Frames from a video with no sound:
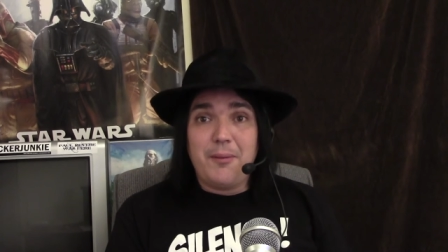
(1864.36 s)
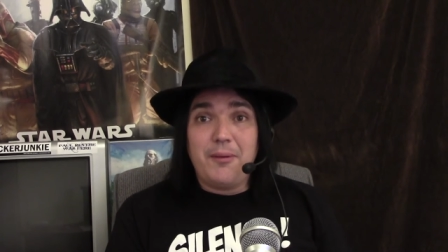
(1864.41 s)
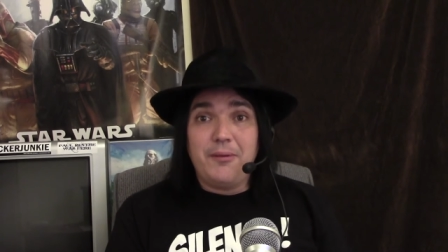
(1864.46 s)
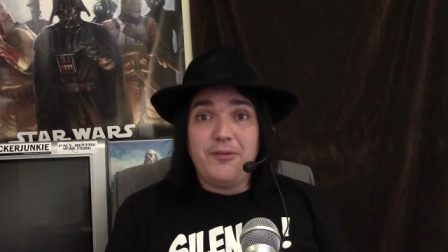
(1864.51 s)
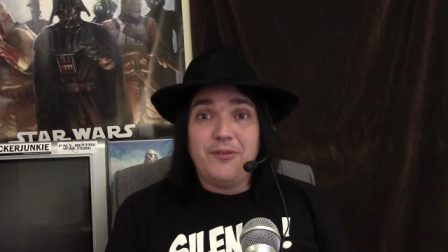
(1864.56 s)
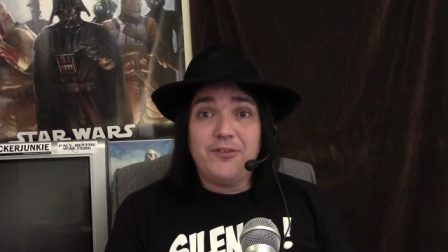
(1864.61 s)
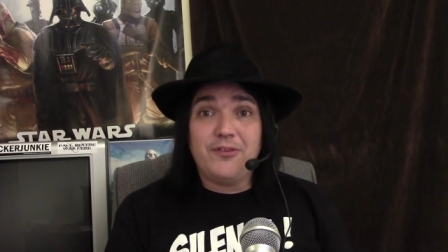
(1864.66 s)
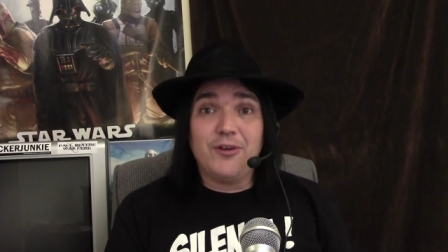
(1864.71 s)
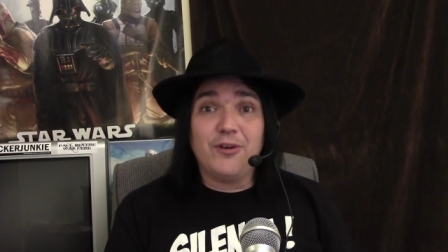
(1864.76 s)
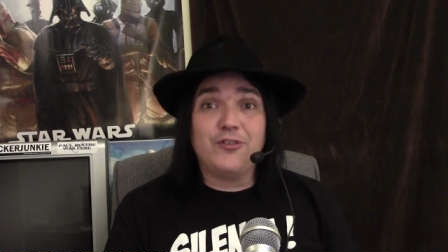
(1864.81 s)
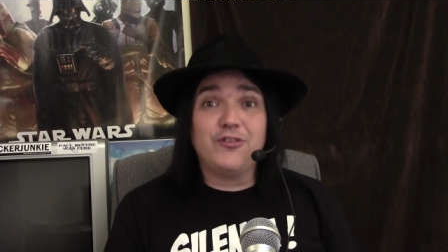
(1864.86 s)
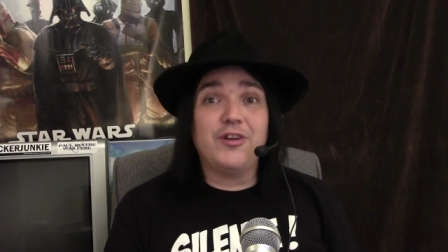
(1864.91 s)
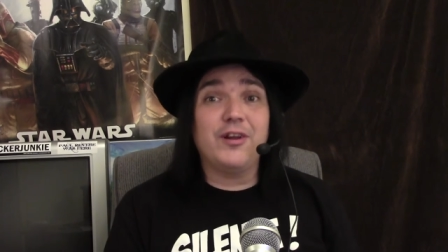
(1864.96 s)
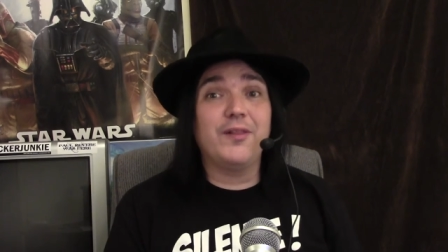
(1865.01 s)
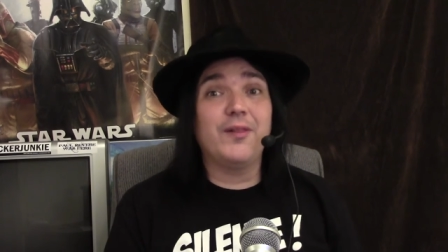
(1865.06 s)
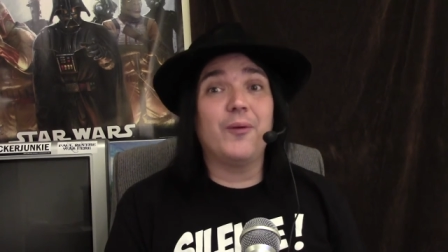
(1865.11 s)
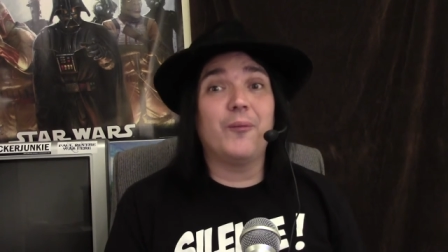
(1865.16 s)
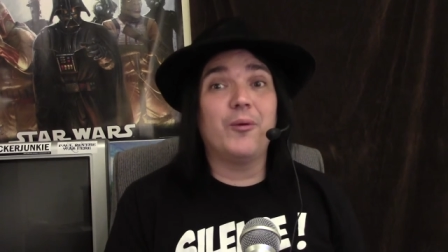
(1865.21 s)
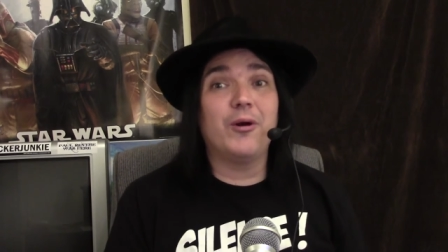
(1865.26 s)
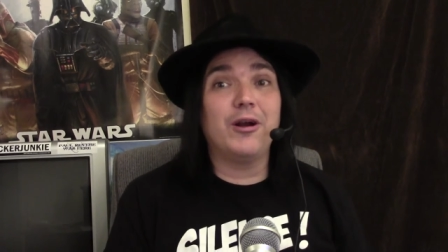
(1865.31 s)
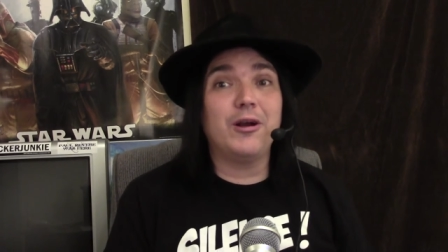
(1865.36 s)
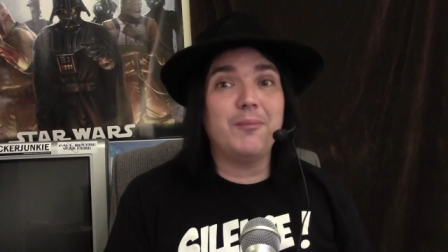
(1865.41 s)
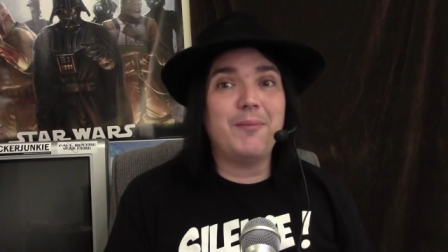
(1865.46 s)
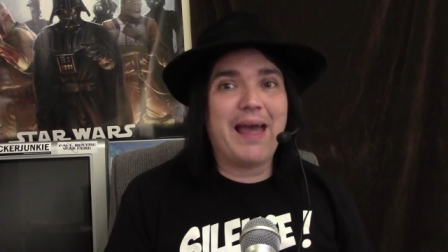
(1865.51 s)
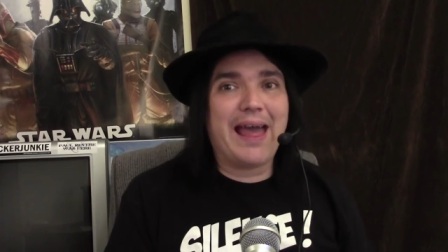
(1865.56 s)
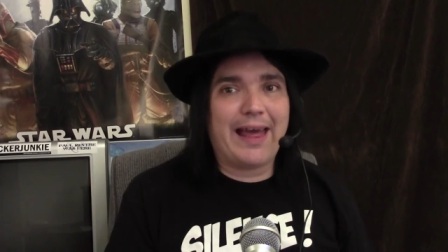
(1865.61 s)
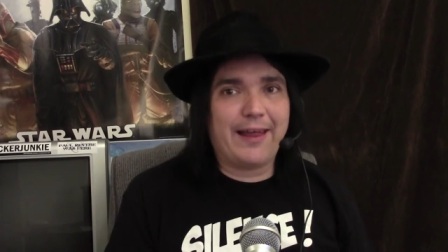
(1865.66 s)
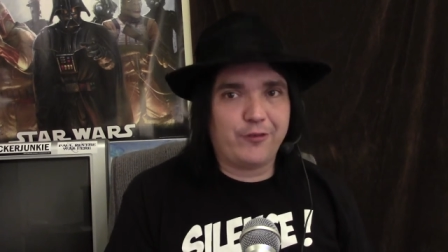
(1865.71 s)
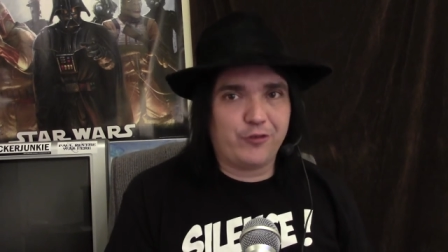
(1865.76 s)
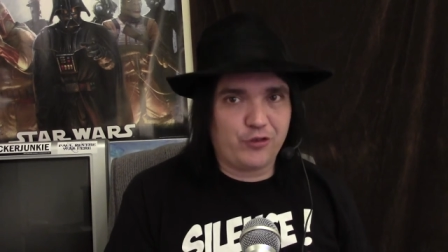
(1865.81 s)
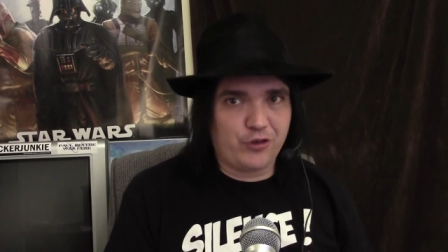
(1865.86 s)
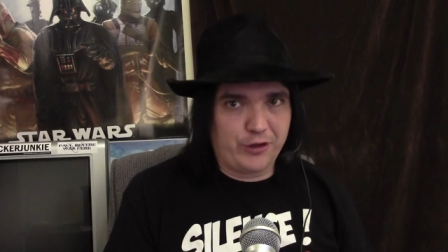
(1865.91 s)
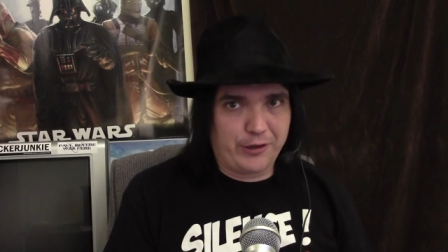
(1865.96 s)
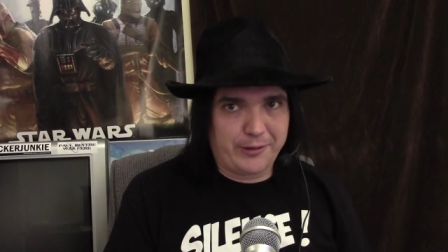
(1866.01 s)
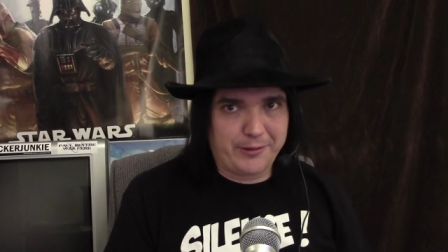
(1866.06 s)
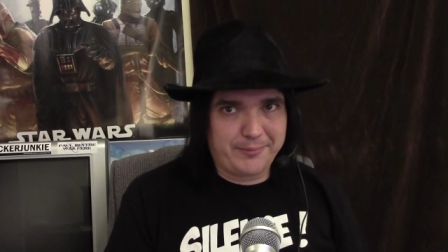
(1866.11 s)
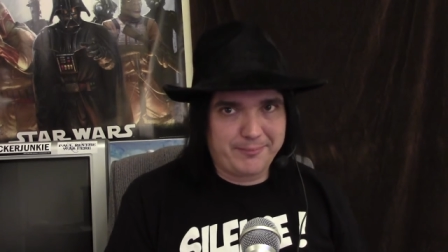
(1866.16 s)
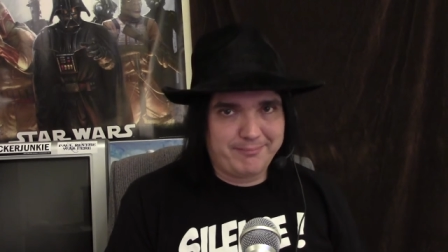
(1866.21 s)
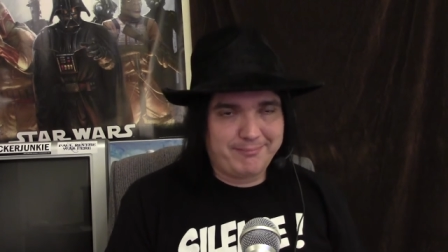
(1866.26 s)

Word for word: searching the word master,